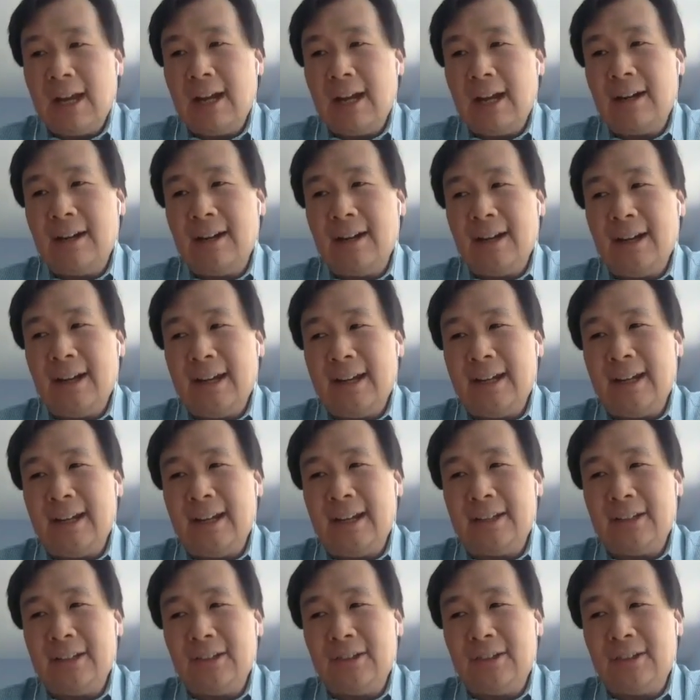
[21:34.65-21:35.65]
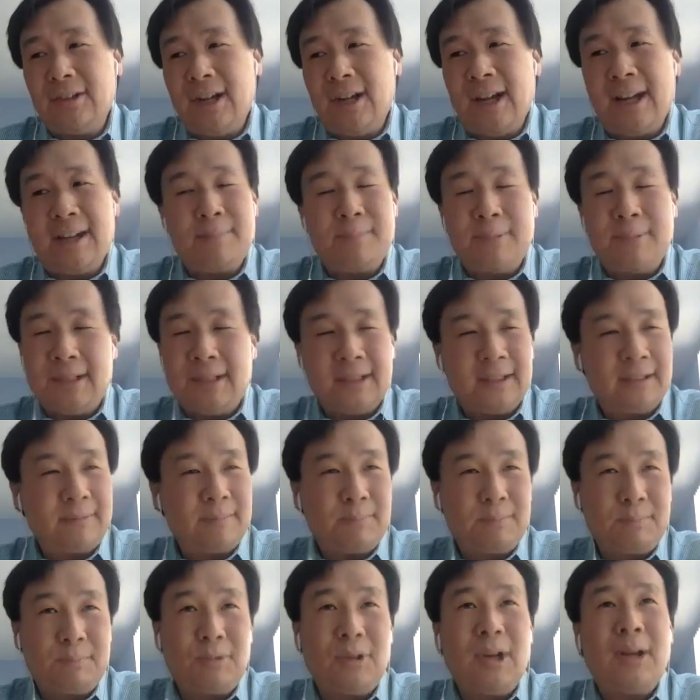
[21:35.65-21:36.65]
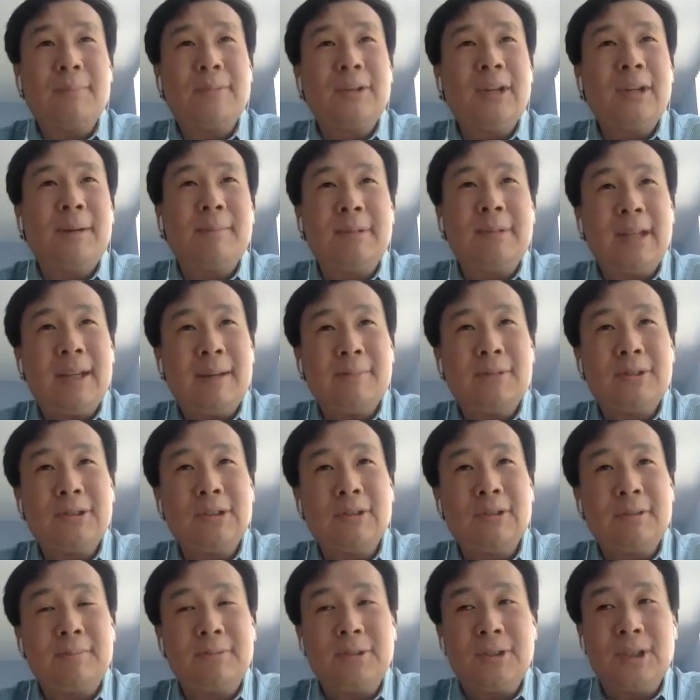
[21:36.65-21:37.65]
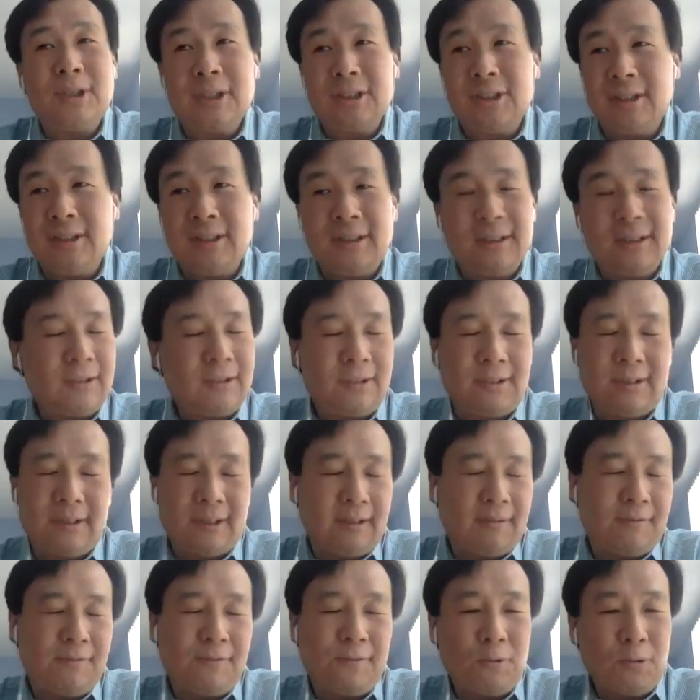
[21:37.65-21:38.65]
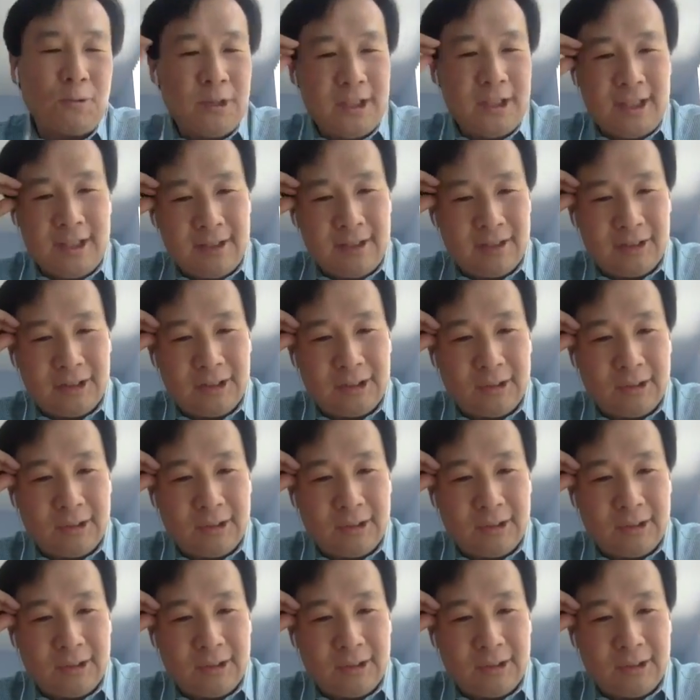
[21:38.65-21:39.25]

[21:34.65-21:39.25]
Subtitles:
and there hadn't been a primetime game show in production in like 40 years.